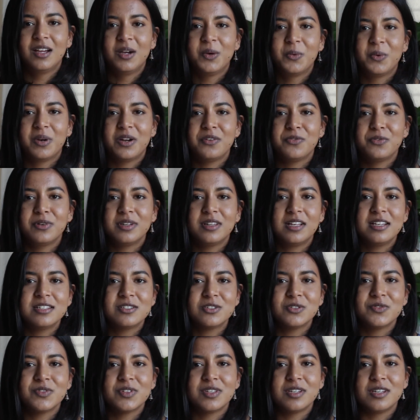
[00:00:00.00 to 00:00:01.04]
What I've realized
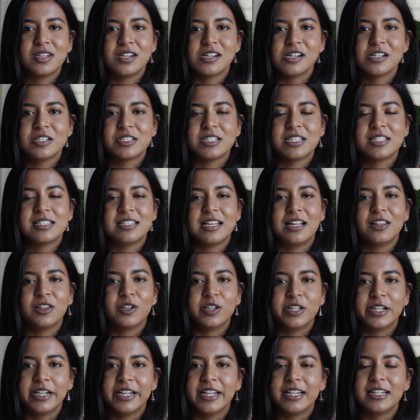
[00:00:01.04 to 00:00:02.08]
over the years is that
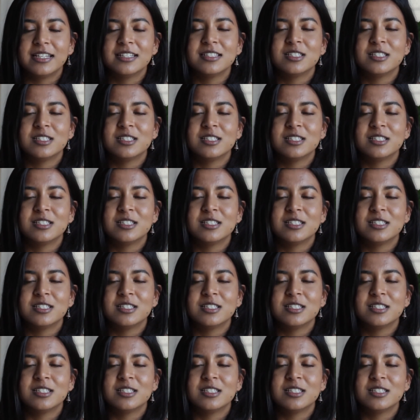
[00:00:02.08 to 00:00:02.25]
learning